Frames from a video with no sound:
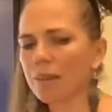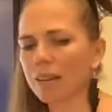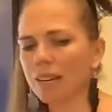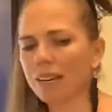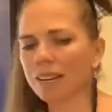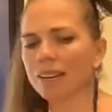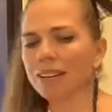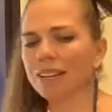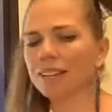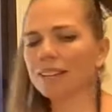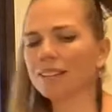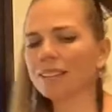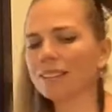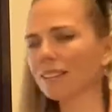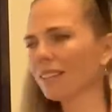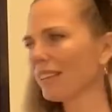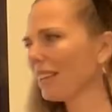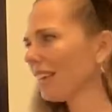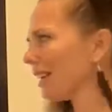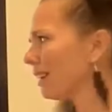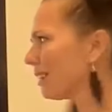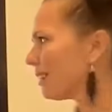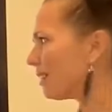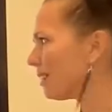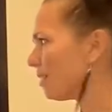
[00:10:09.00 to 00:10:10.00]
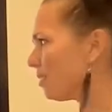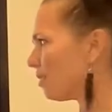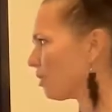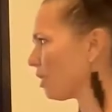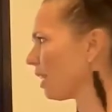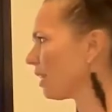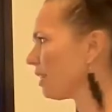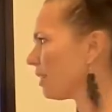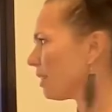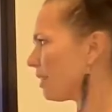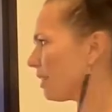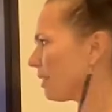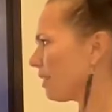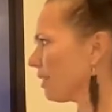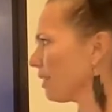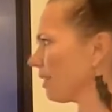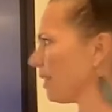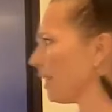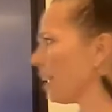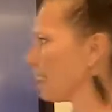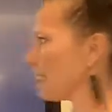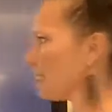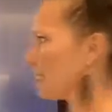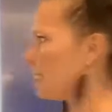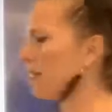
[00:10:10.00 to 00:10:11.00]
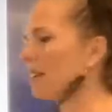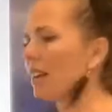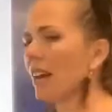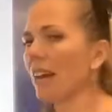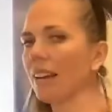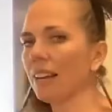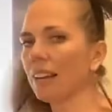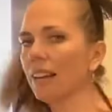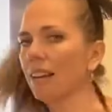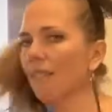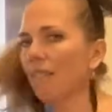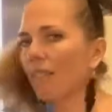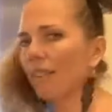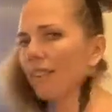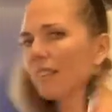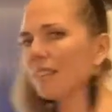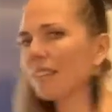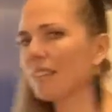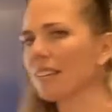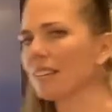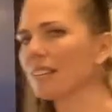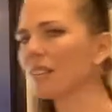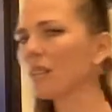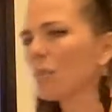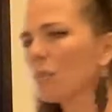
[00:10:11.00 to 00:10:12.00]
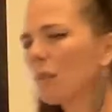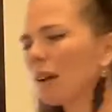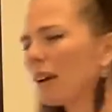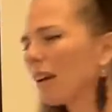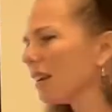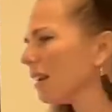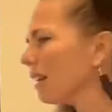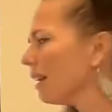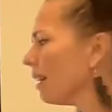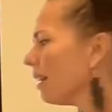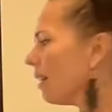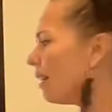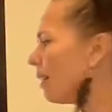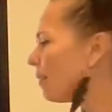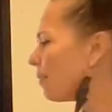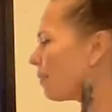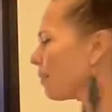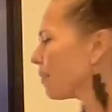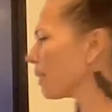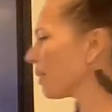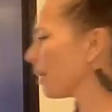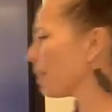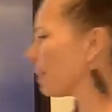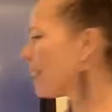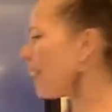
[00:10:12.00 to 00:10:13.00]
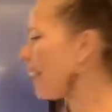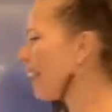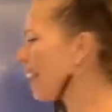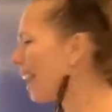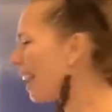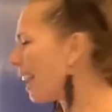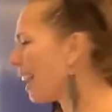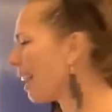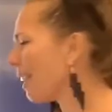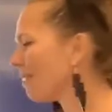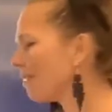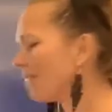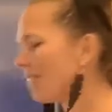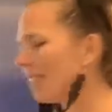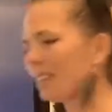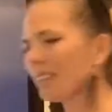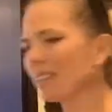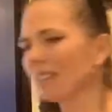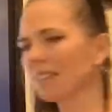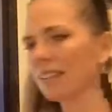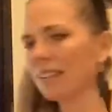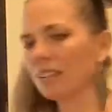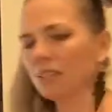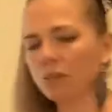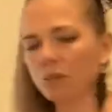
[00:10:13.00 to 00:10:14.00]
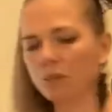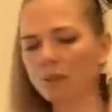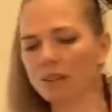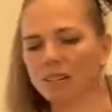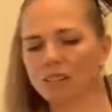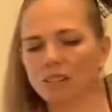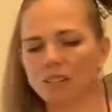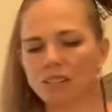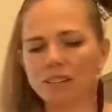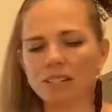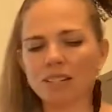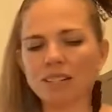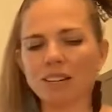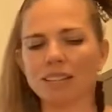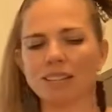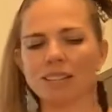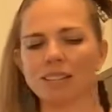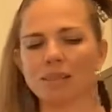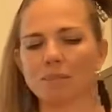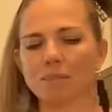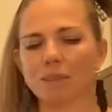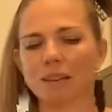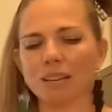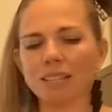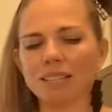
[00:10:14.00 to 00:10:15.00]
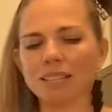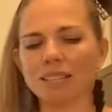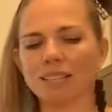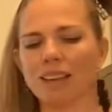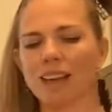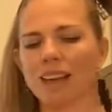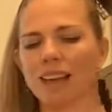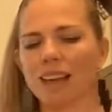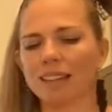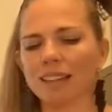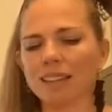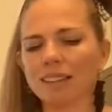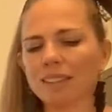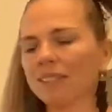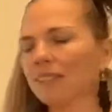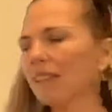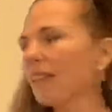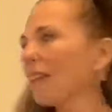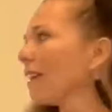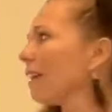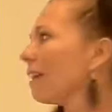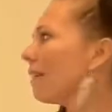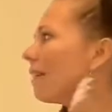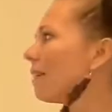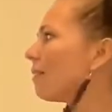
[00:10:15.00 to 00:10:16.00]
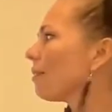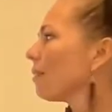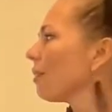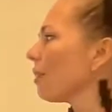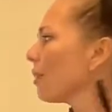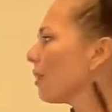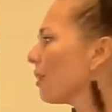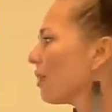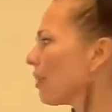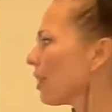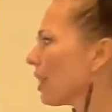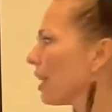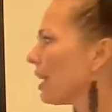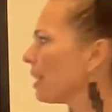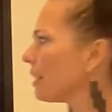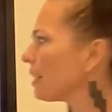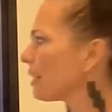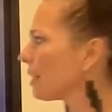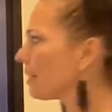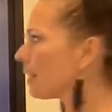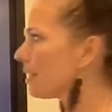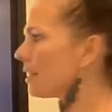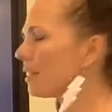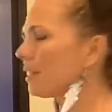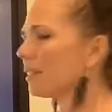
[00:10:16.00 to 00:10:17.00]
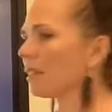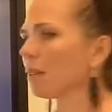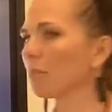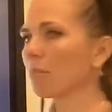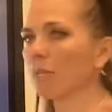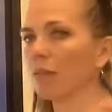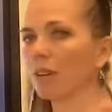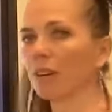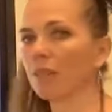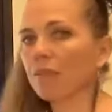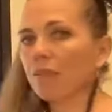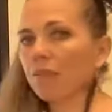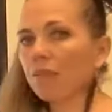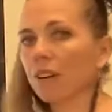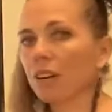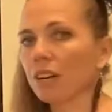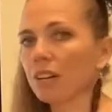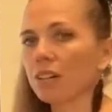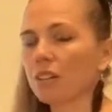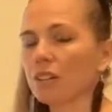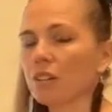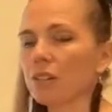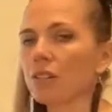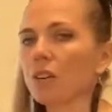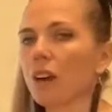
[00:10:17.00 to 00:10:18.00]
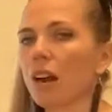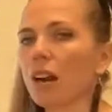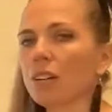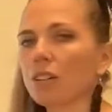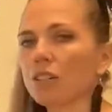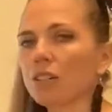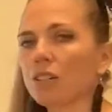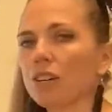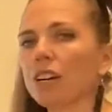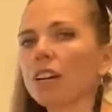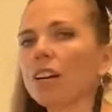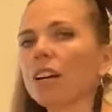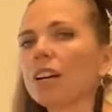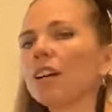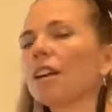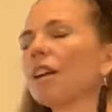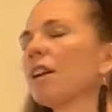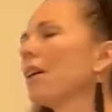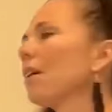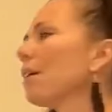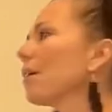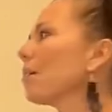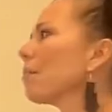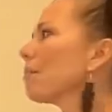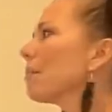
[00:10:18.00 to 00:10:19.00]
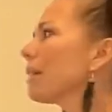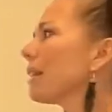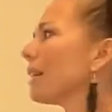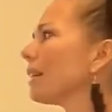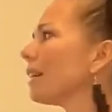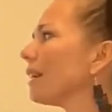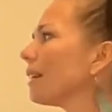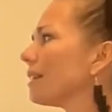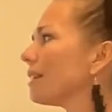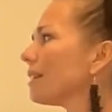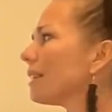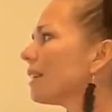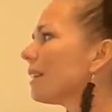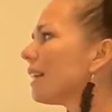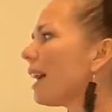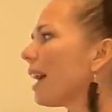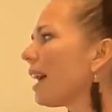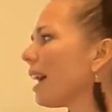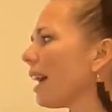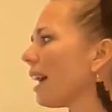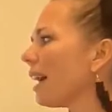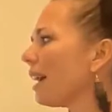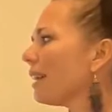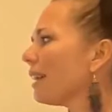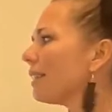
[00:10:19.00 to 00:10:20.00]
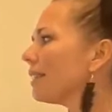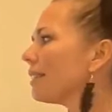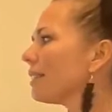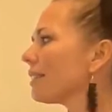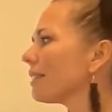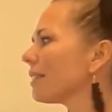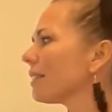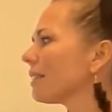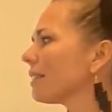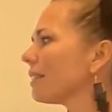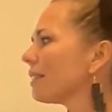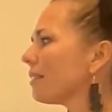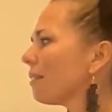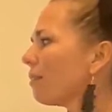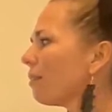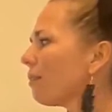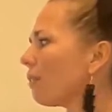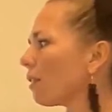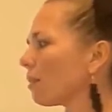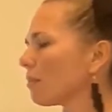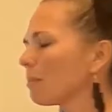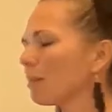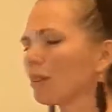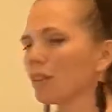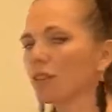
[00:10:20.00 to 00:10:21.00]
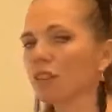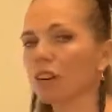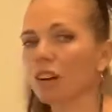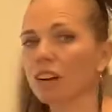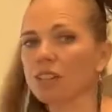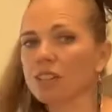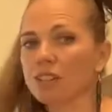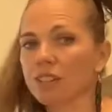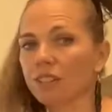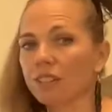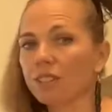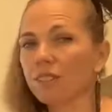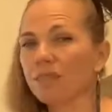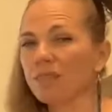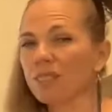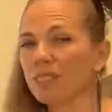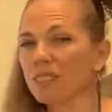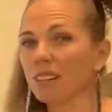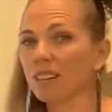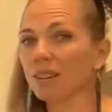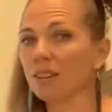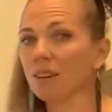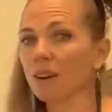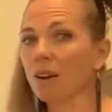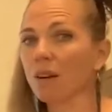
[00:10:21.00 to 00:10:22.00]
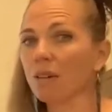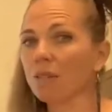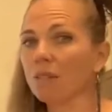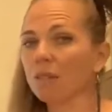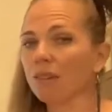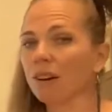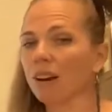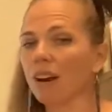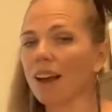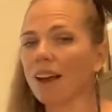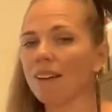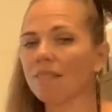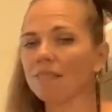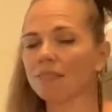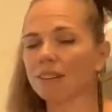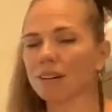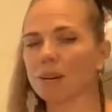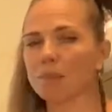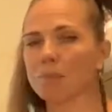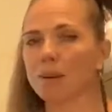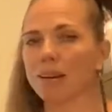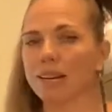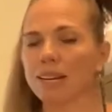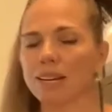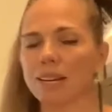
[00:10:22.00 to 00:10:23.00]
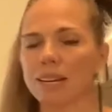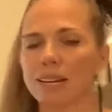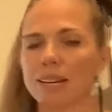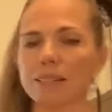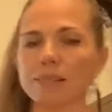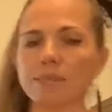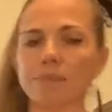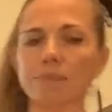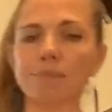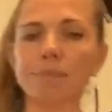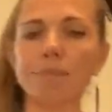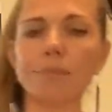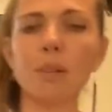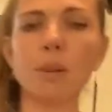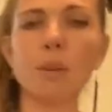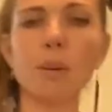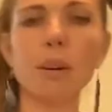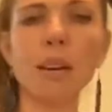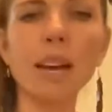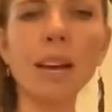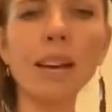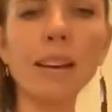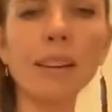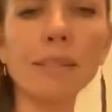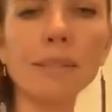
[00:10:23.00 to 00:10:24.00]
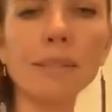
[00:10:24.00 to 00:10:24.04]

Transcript: because it's just as electronegative as this one. So to have this situation doesn't make sense. This is the preferred structure because it has formal charges of 0 for everybody. Okay.